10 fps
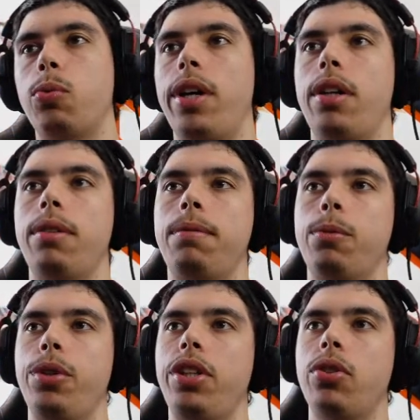as well.
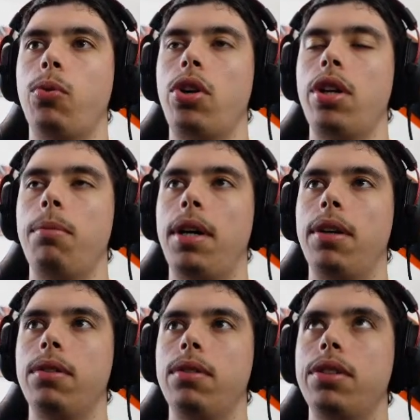We need to worry
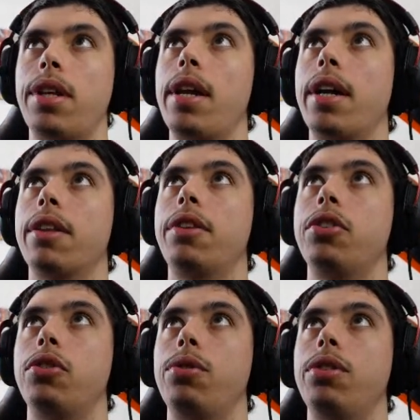about selling at
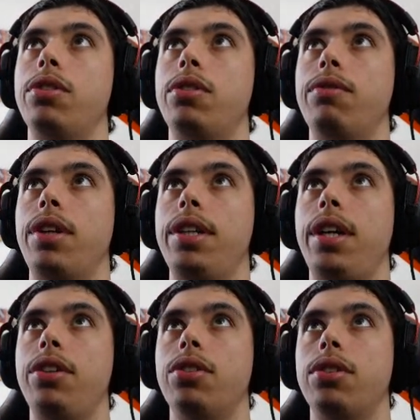this zone is very
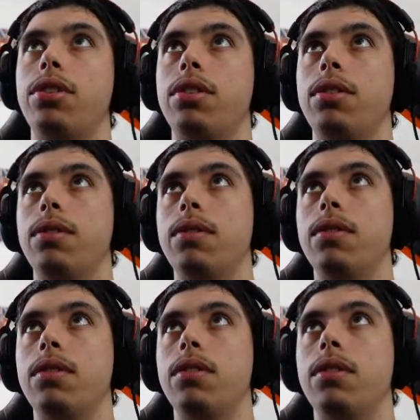dangerous.
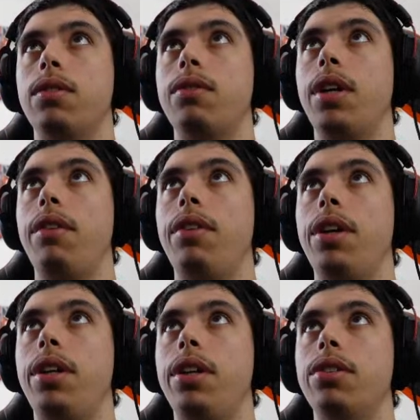Very,
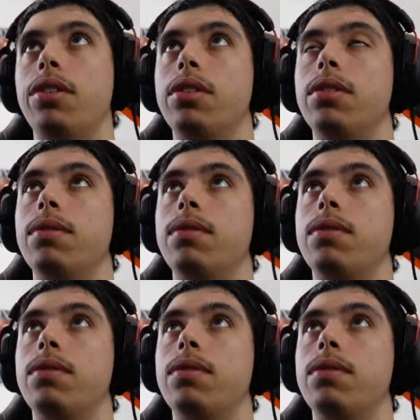very dangerous.